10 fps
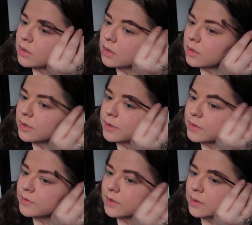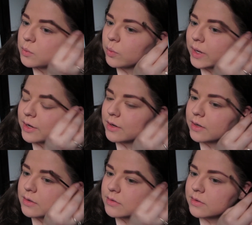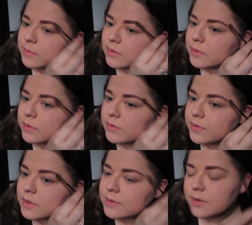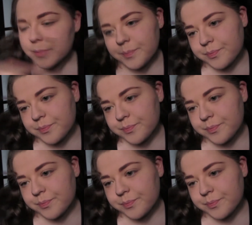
yeah I have to get like wire cutters or something if I want to fix it